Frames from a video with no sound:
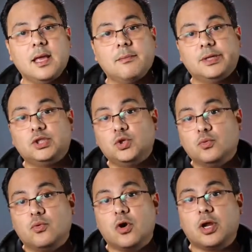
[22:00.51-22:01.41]
but to
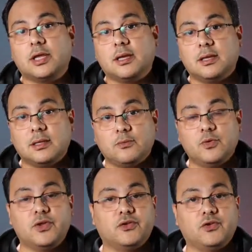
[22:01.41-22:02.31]
work with
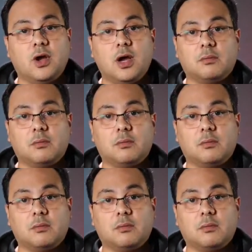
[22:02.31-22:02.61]
this dog,